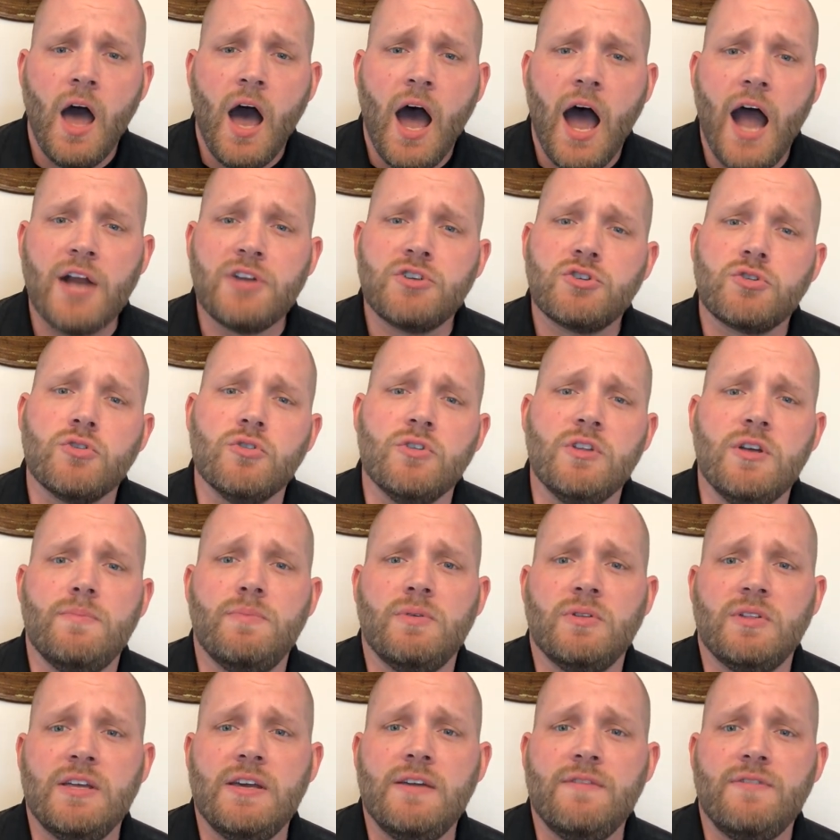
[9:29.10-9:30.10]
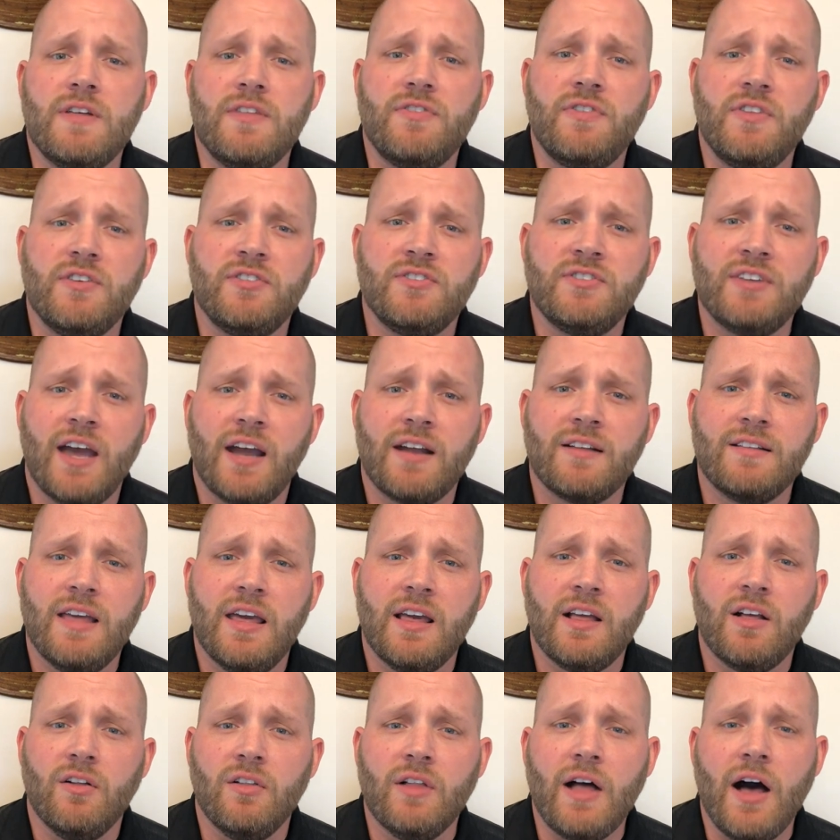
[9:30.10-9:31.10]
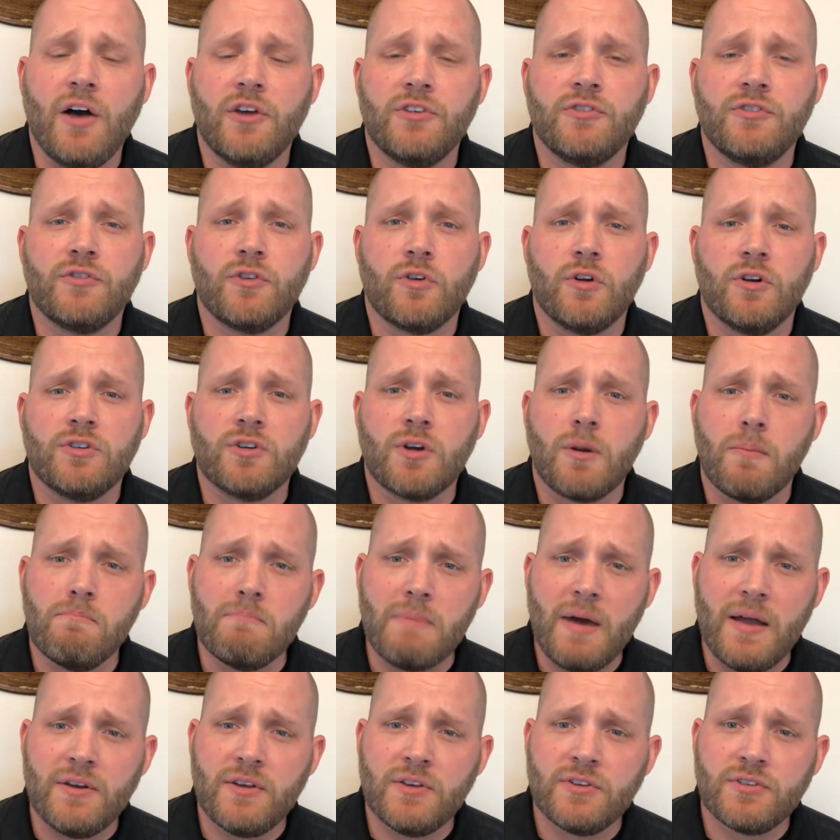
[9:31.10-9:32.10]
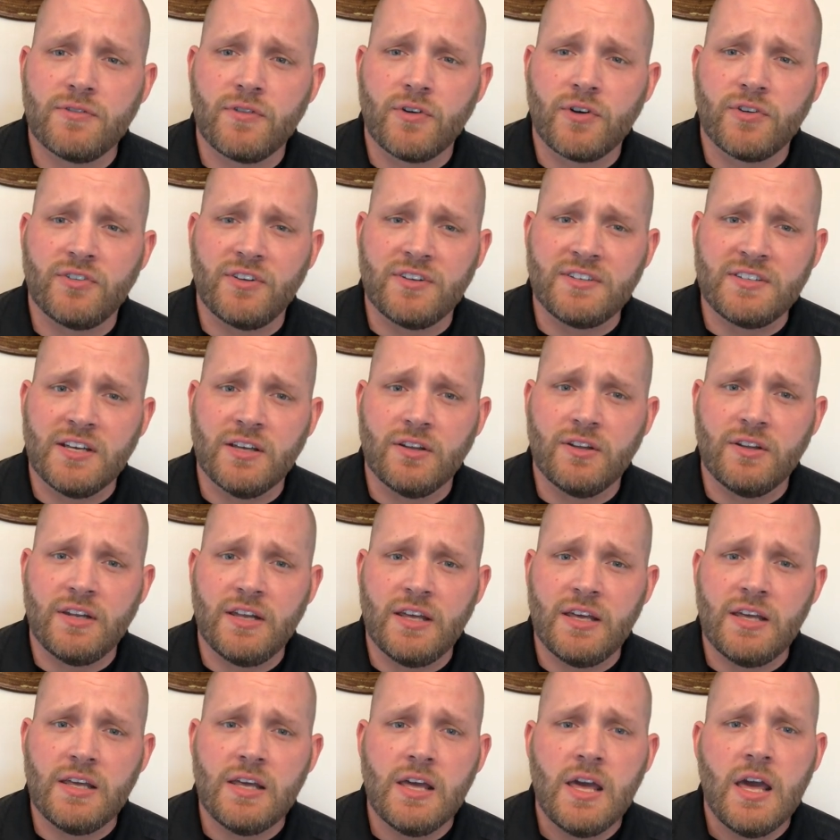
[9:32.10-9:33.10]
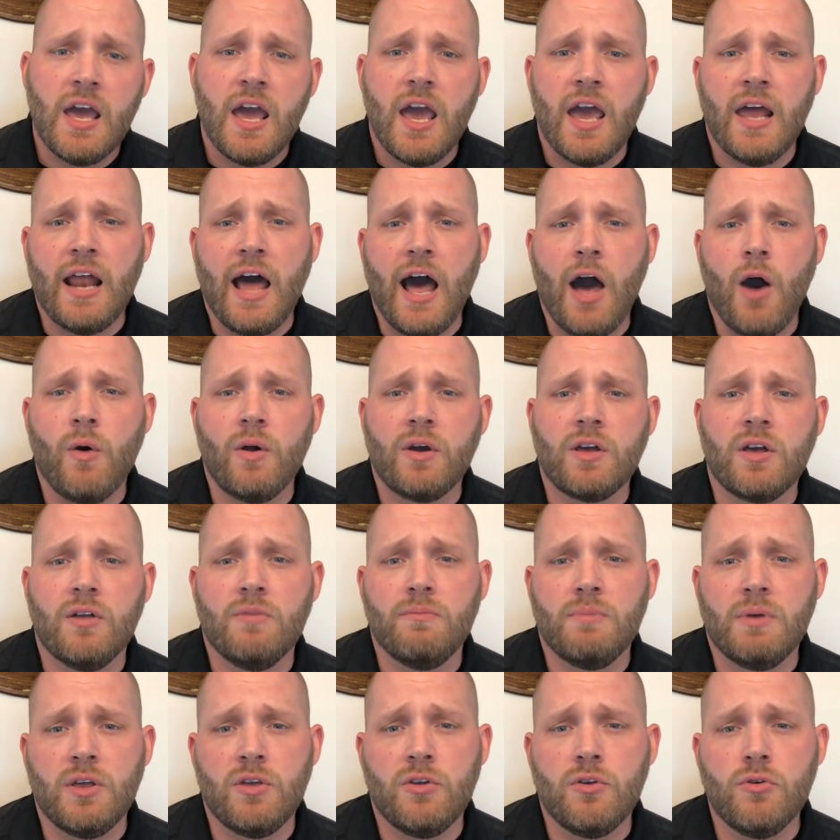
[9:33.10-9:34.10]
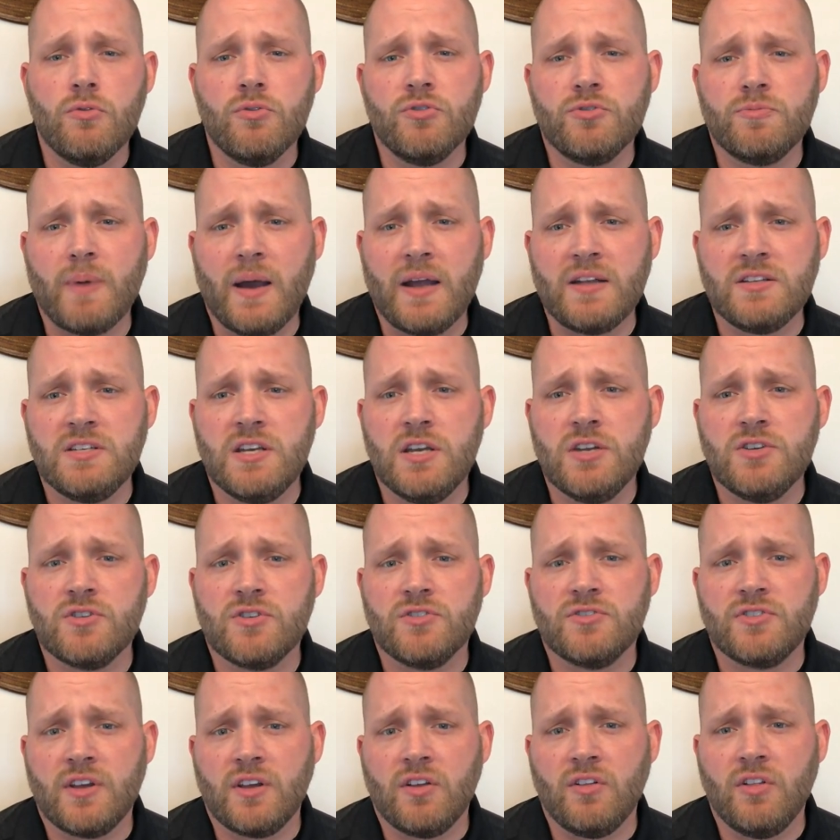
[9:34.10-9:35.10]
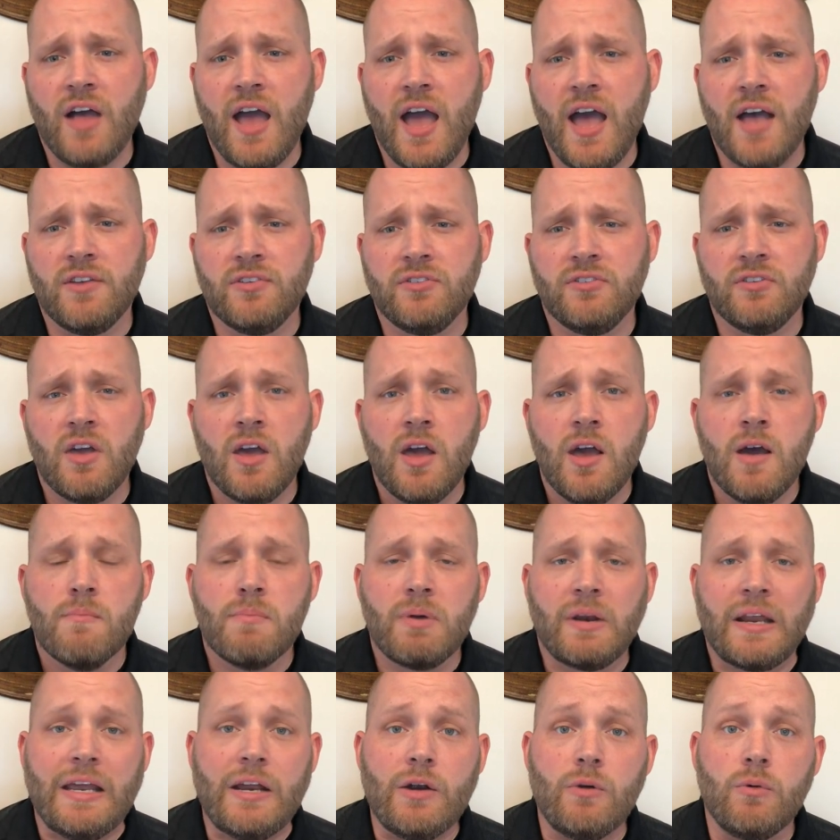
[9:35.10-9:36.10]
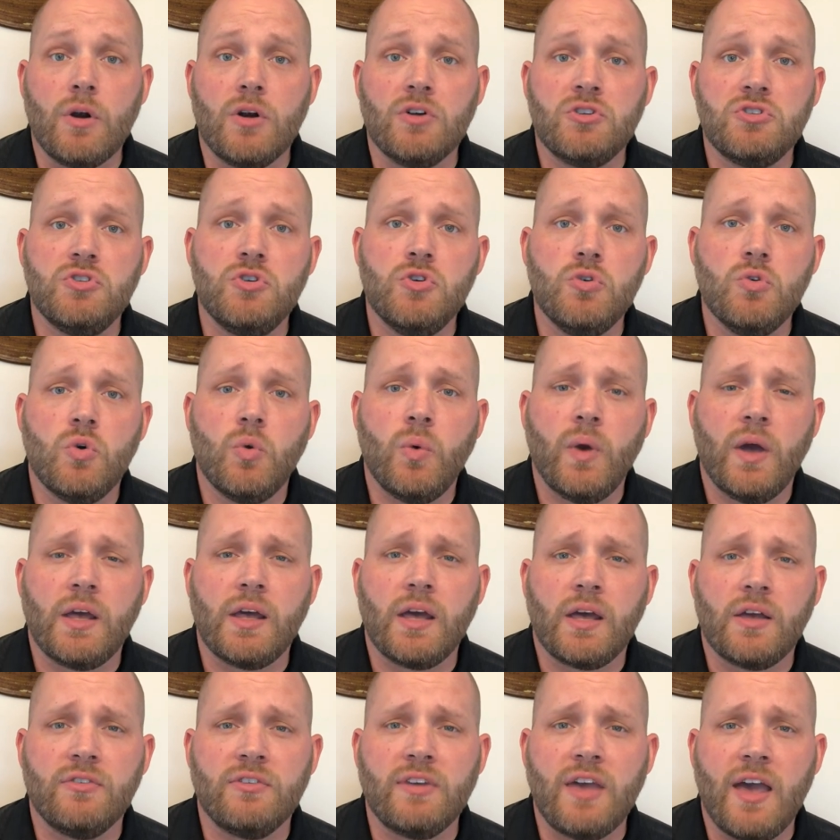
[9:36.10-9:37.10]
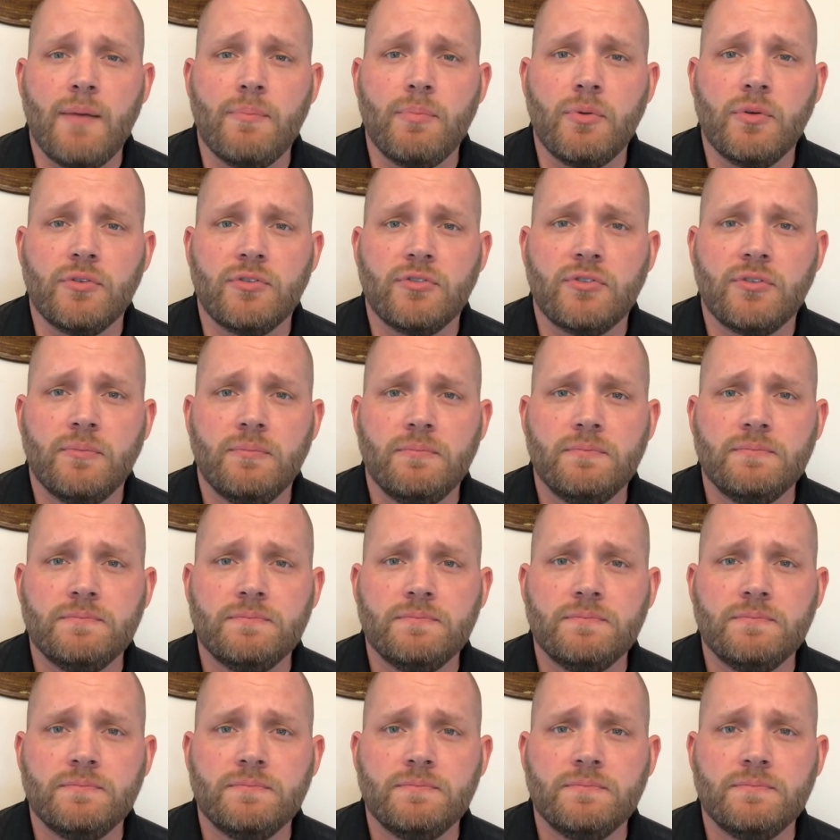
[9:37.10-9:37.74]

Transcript: I truly believe that this technique allows for a tremendous versatility in how it can be used by teachers in class, but here are two quick examples.